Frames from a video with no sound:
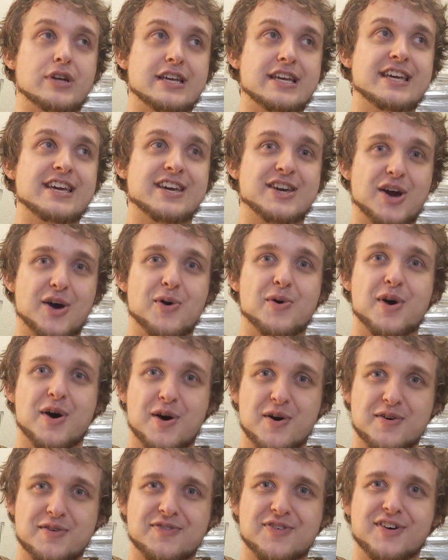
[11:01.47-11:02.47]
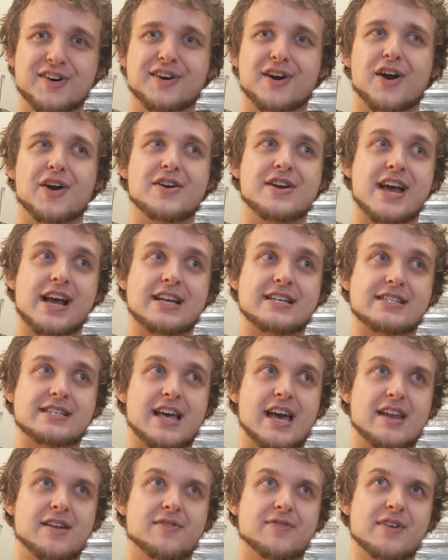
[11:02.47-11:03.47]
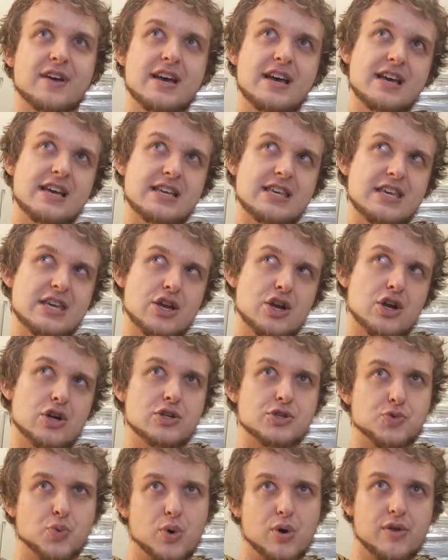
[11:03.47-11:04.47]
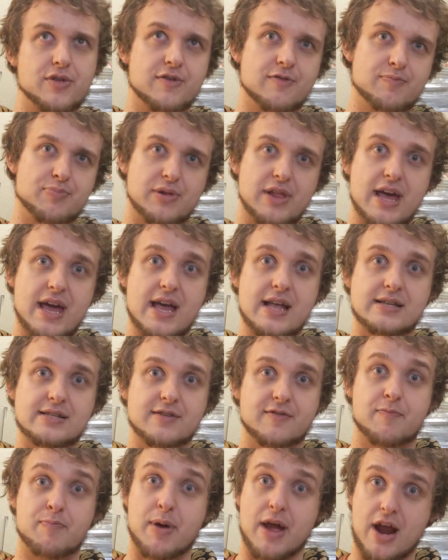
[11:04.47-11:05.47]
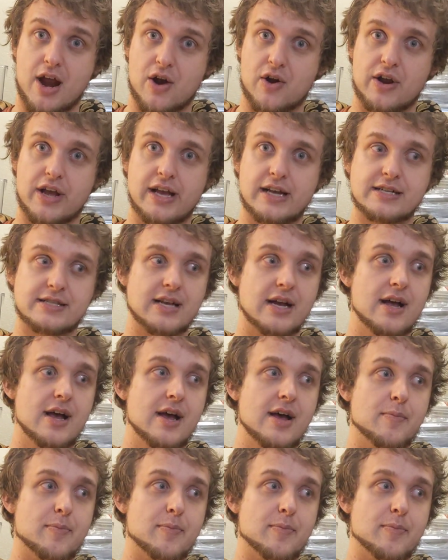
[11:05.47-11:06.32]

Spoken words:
re-go over our next kind of year's worth of plans of pairings.